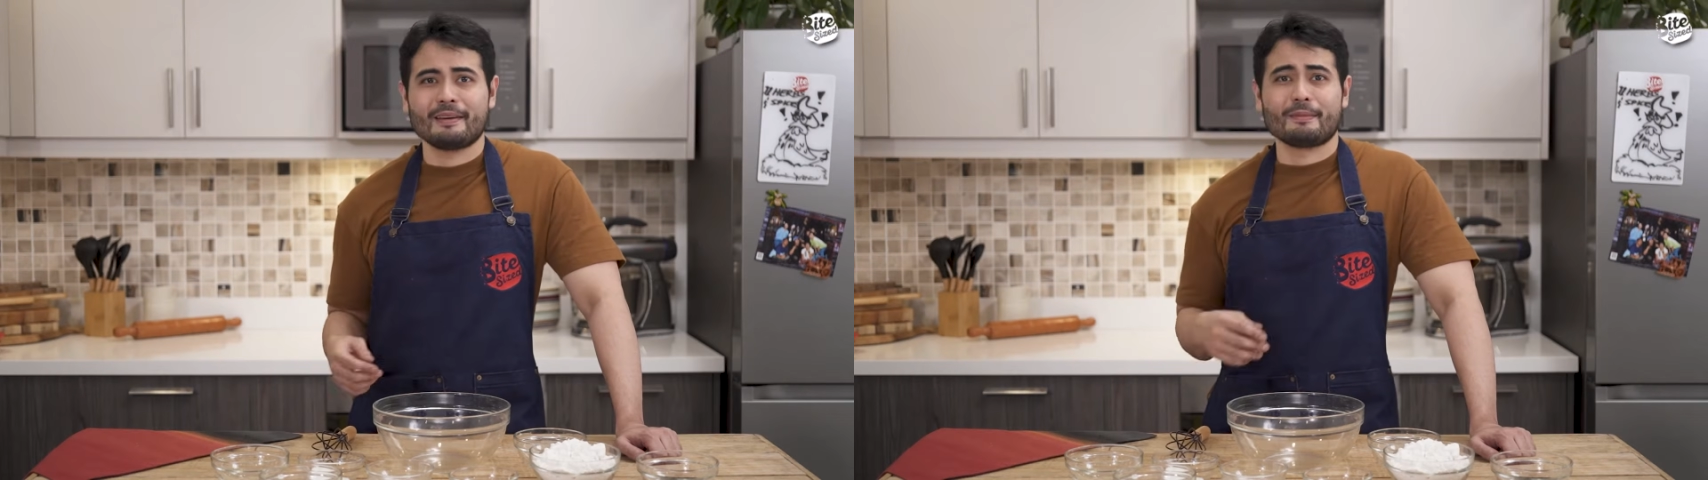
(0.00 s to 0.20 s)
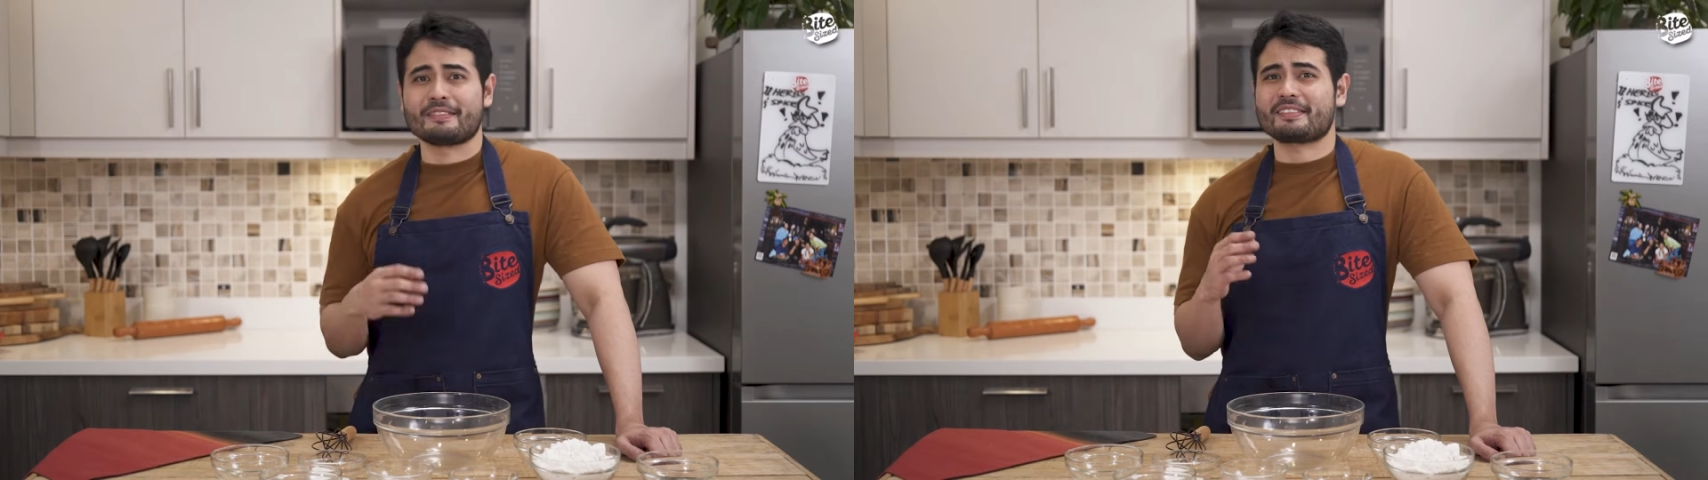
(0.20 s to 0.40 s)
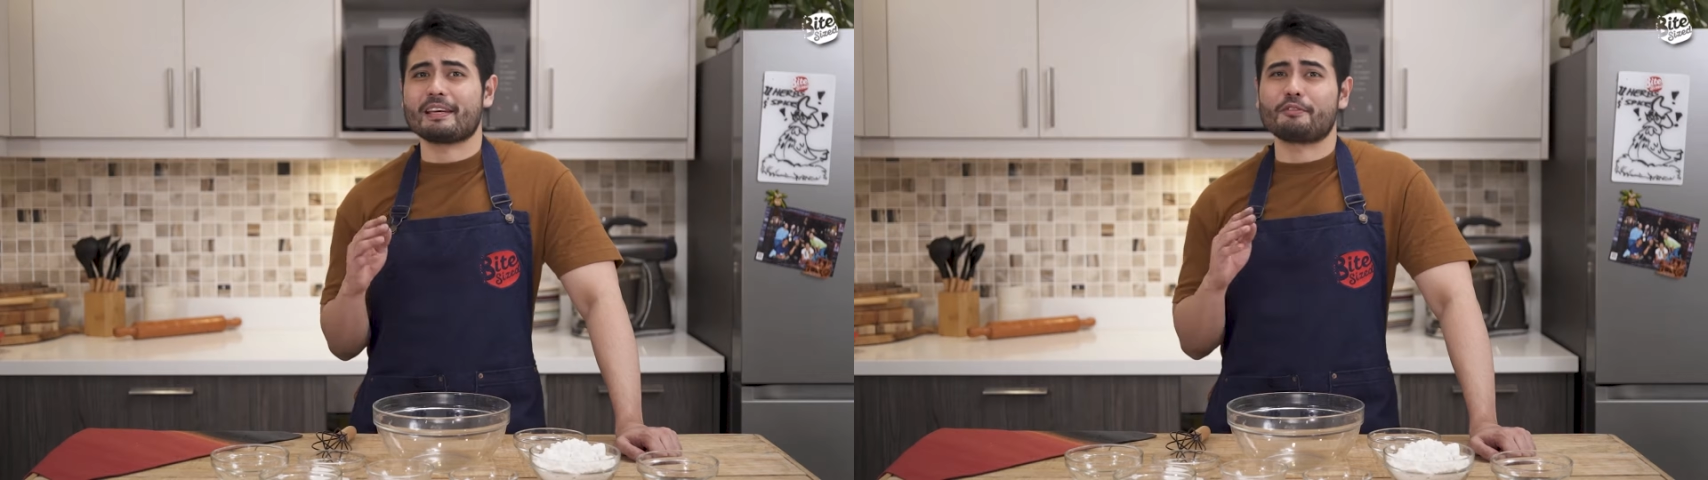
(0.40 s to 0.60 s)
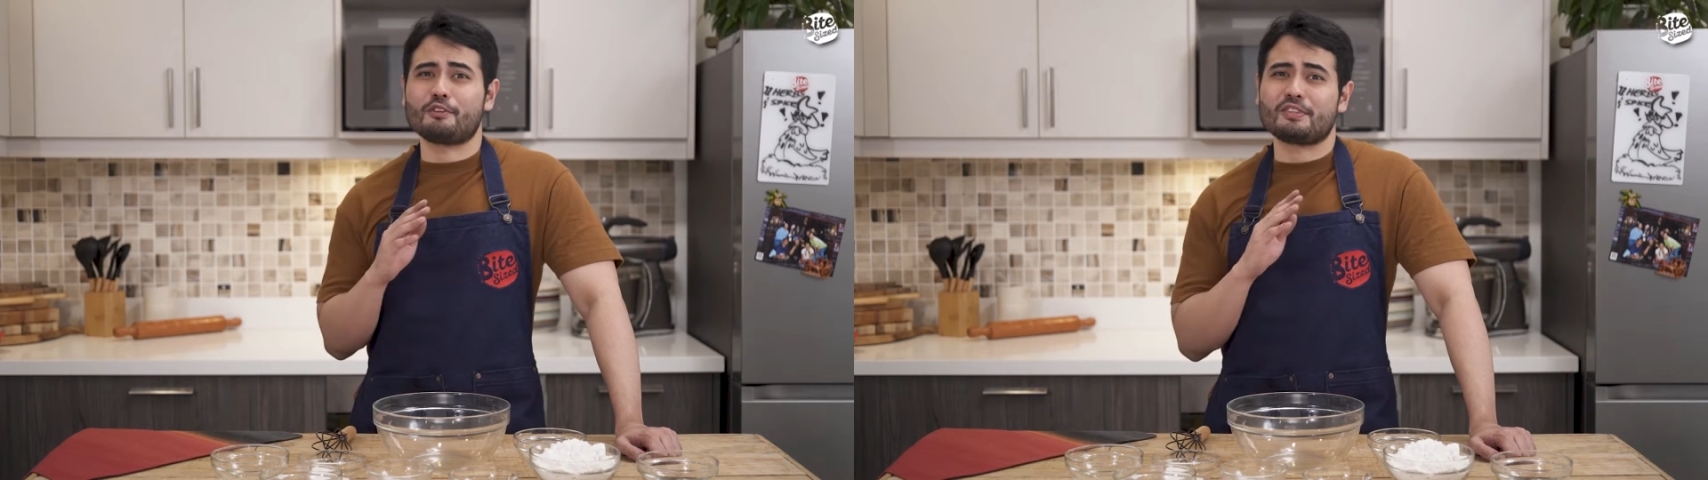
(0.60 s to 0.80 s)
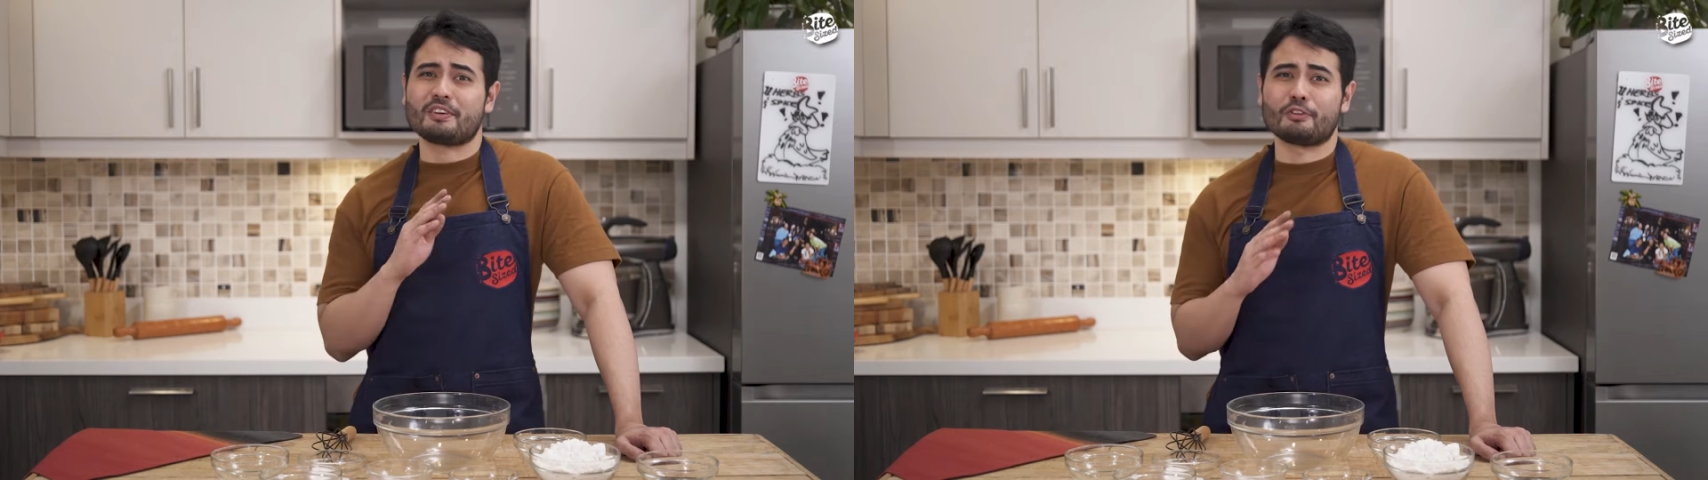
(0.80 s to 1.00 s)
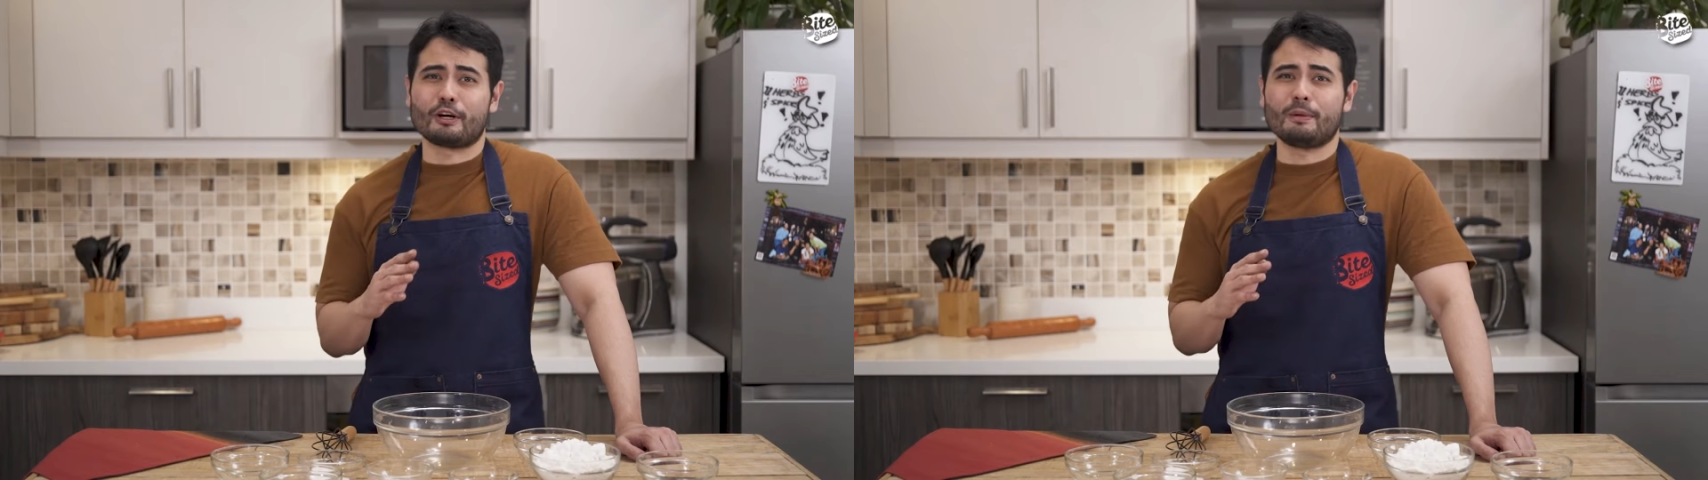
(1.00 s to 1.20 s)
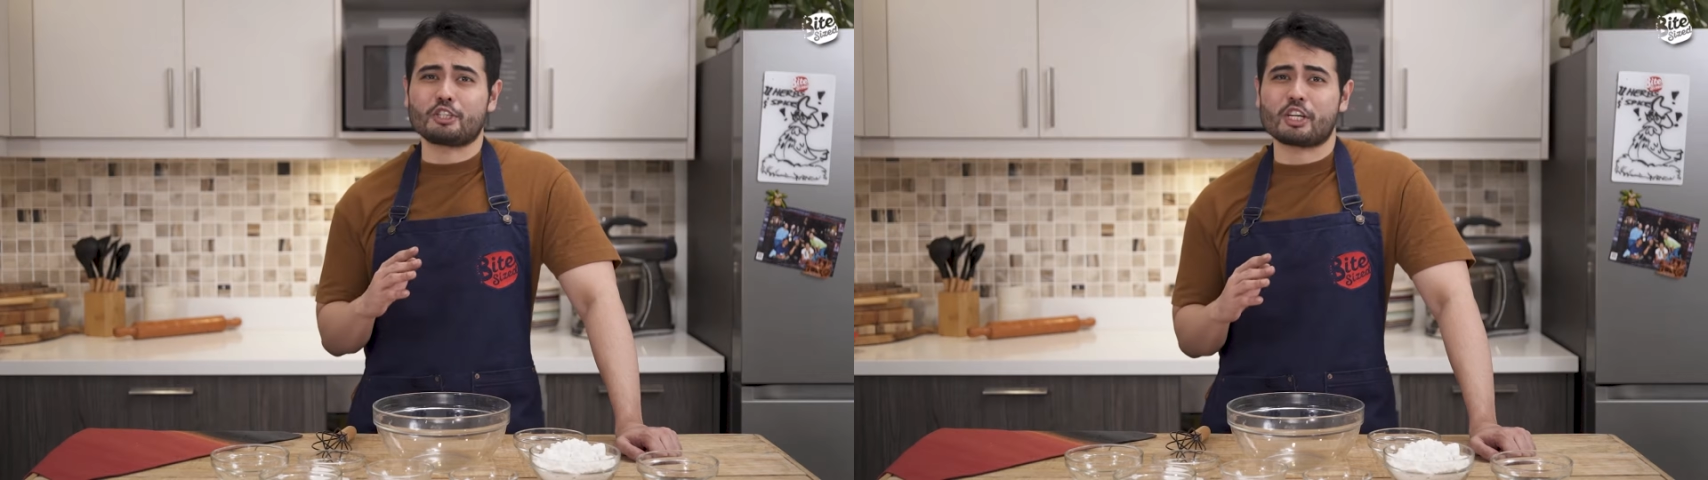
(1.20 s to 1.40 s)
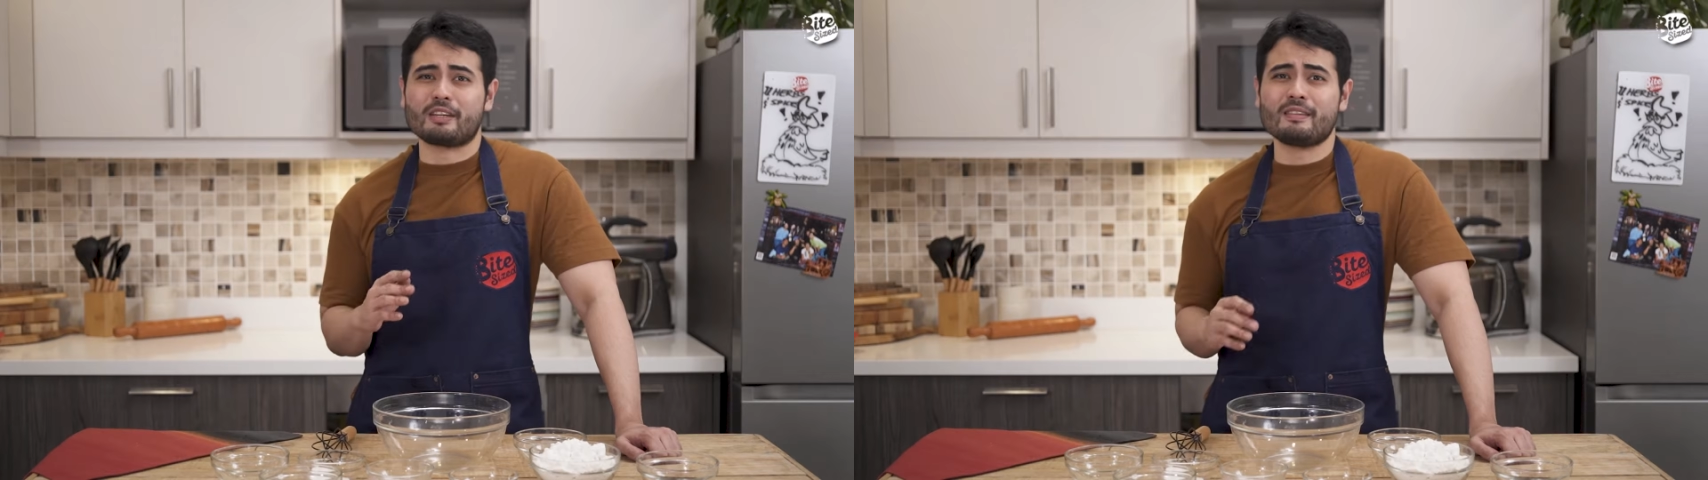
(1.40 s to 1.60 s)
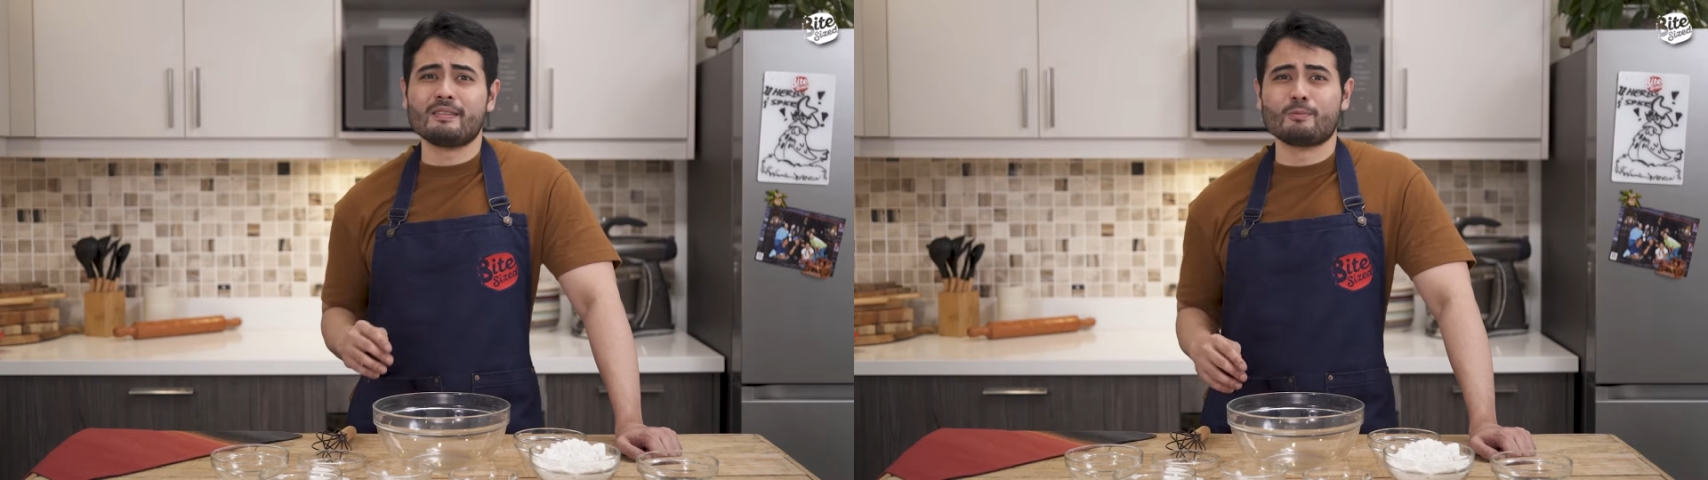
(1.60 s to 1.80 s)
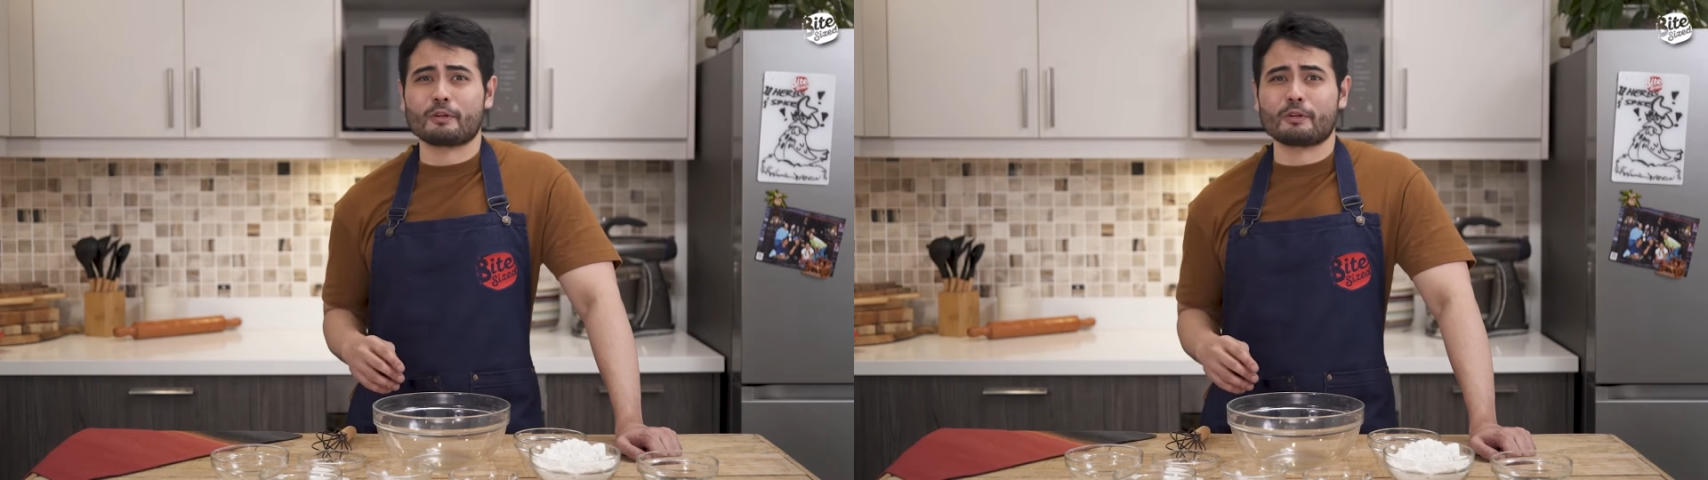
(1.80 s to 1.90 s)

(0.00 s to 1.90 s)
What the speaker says: But instead of using a normal chicken,